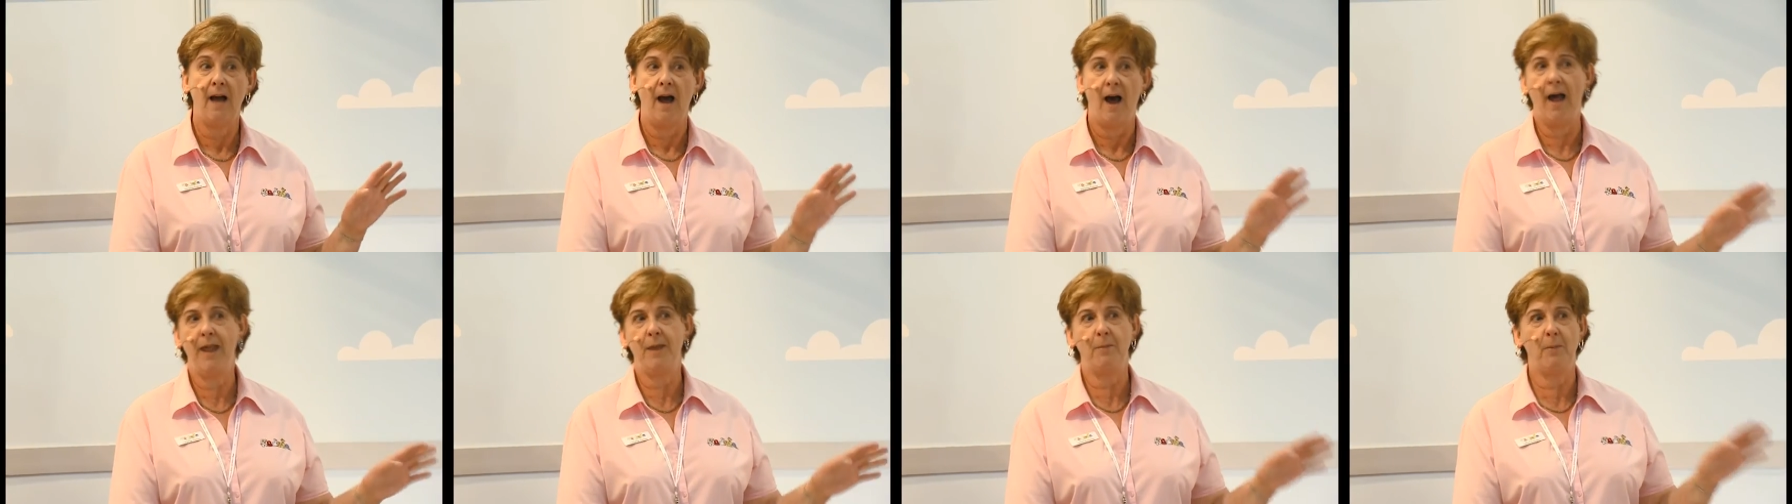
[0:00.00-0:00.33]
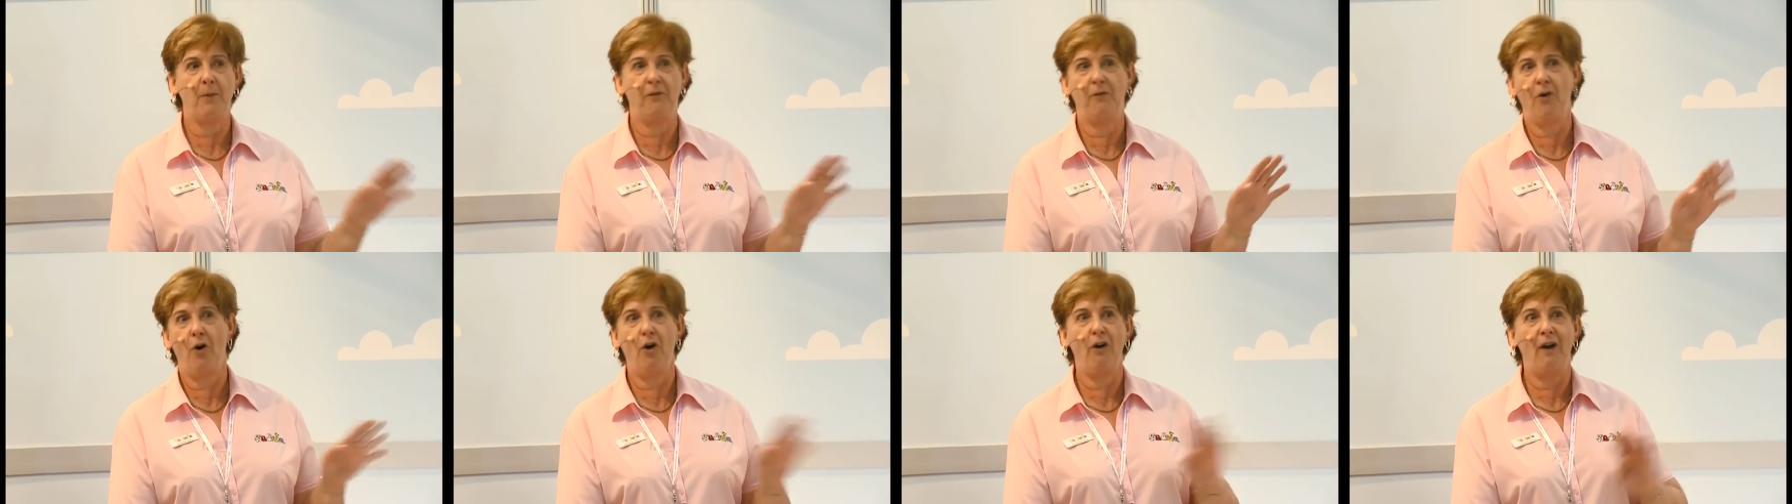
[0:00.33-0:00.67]
either
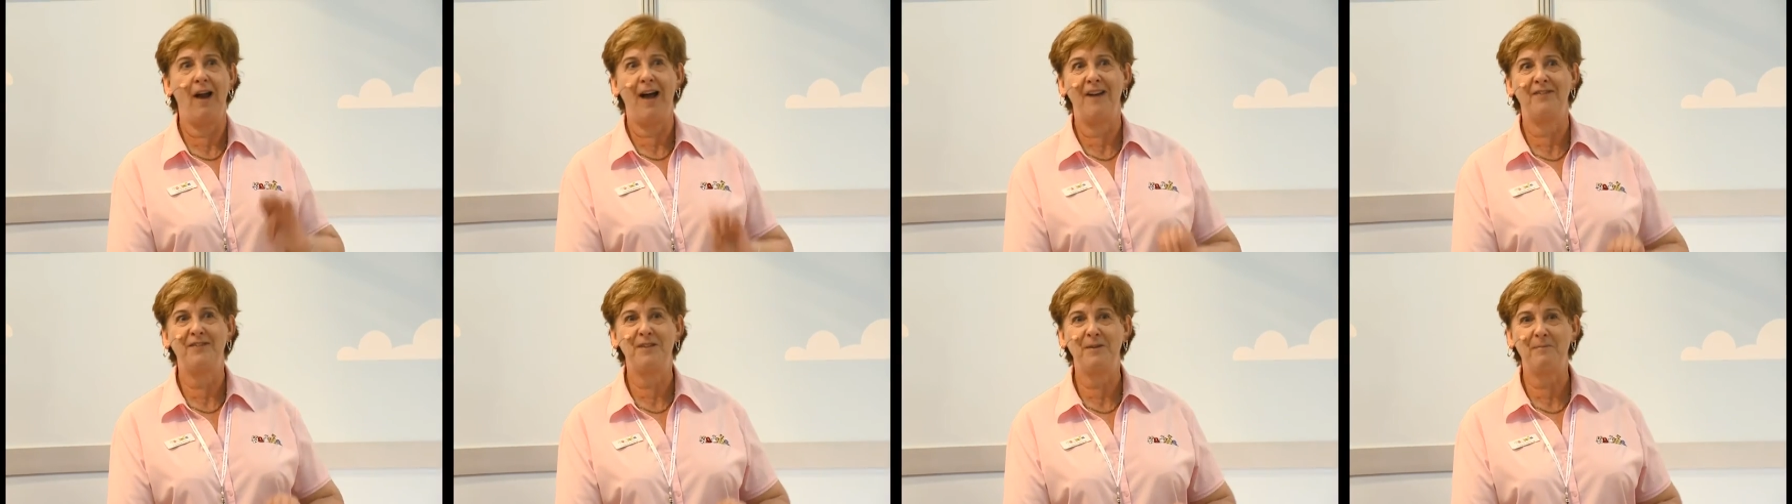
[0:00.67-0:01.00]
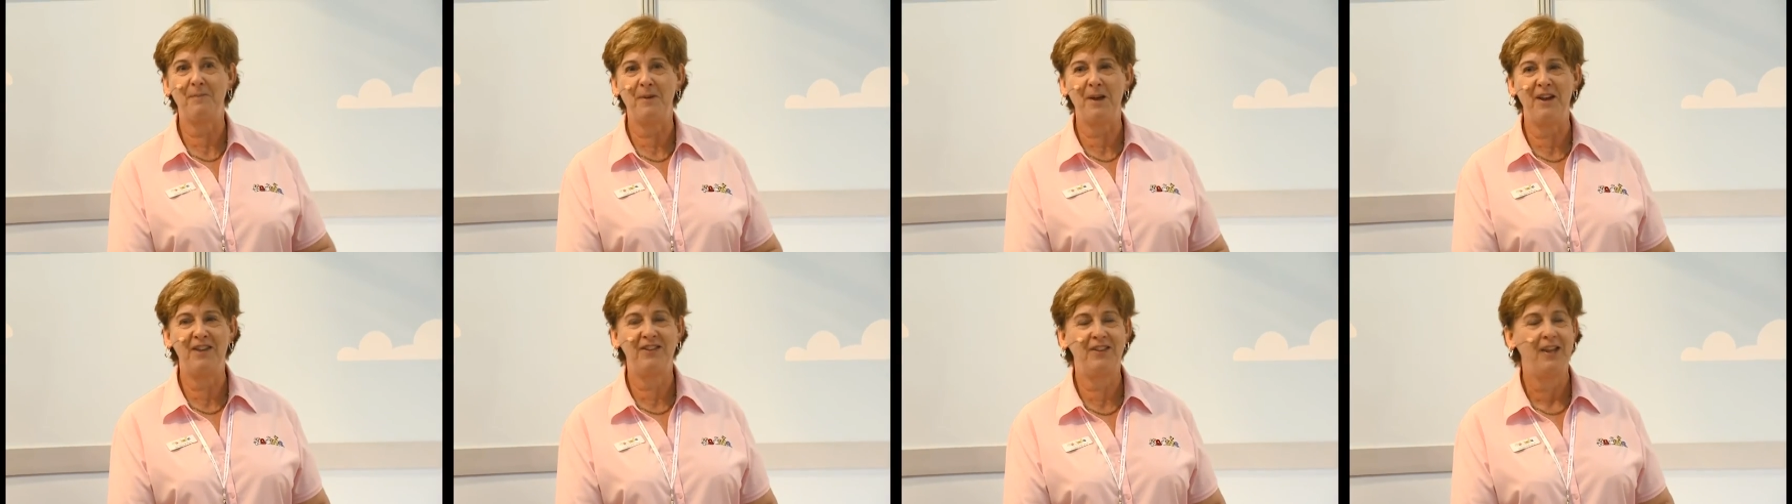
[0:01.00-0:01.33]
before or after
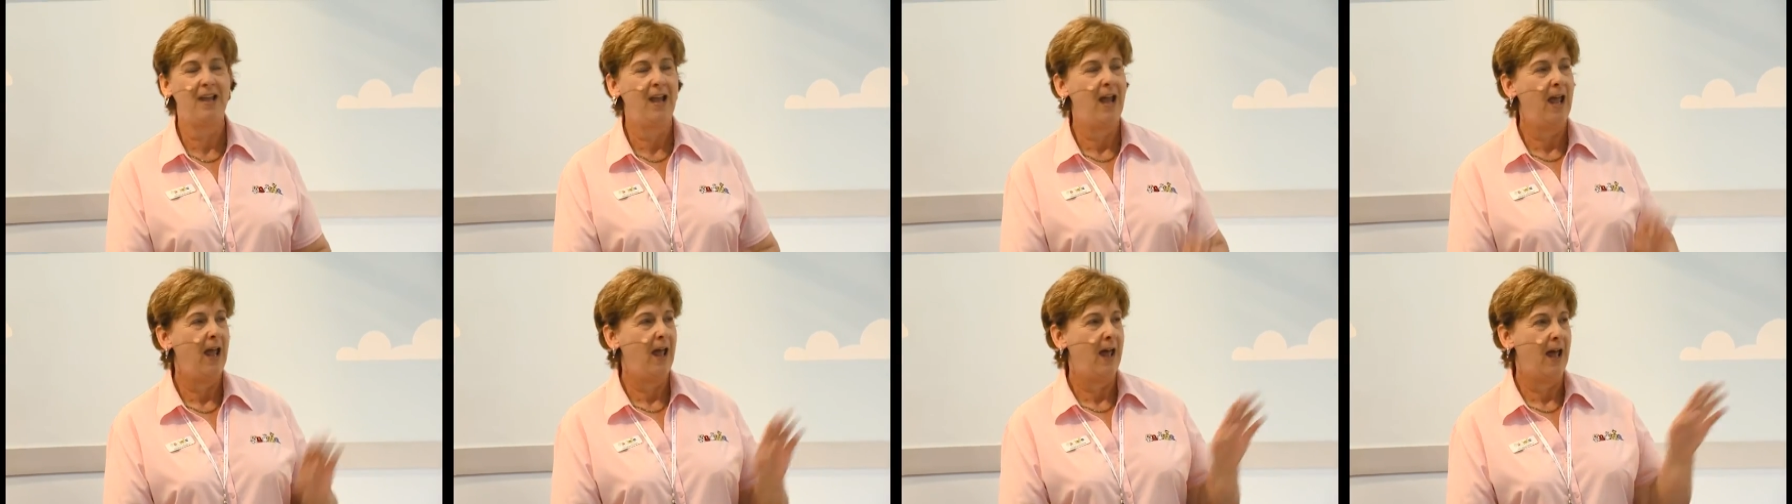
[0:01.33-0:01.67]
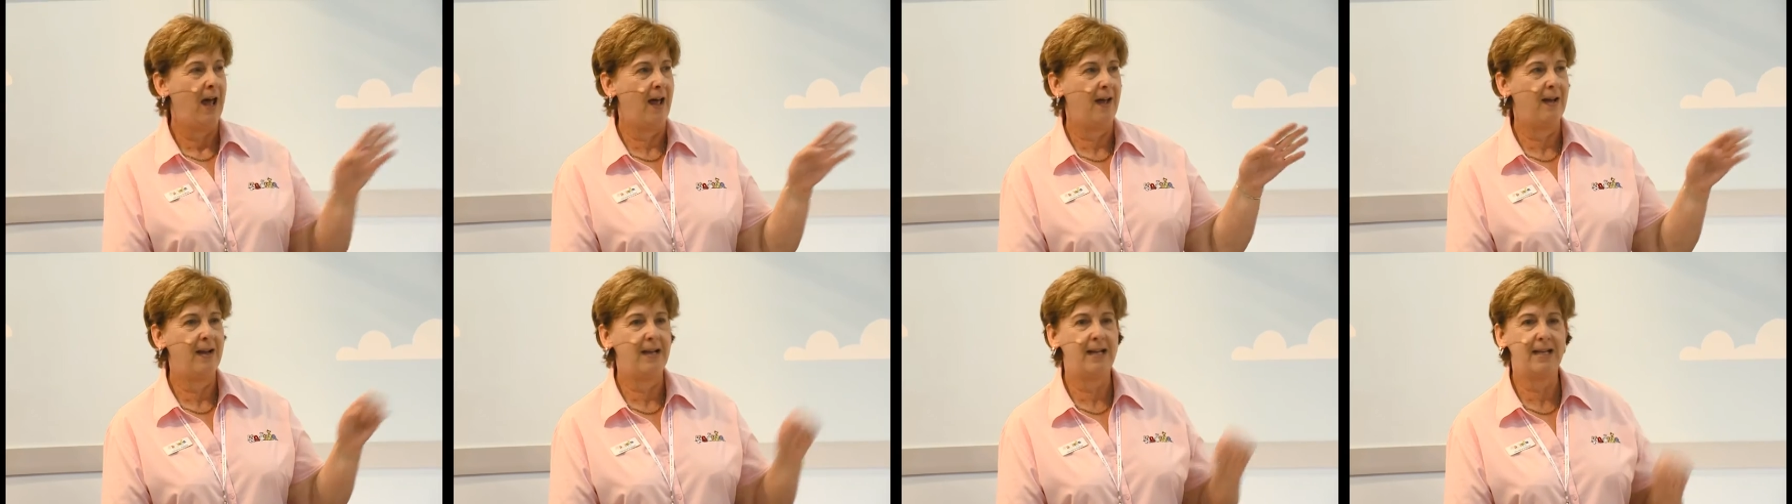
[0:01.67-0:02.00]
birth,
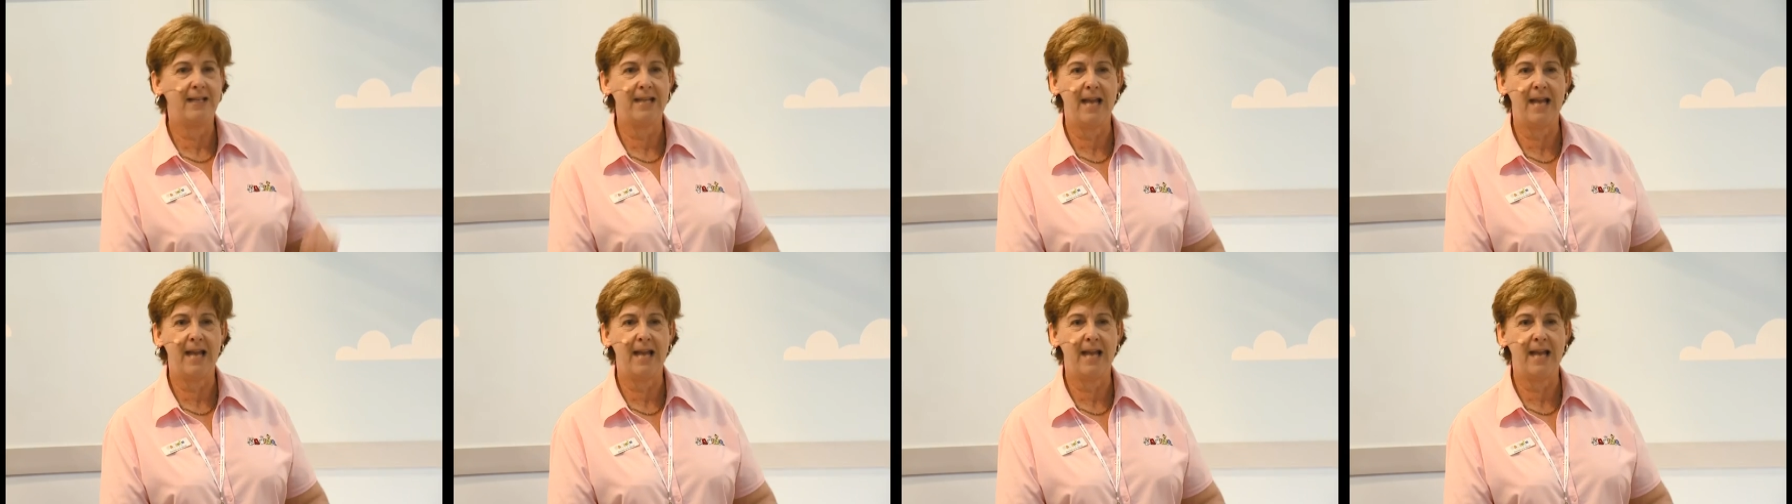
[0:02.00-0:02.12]
uh,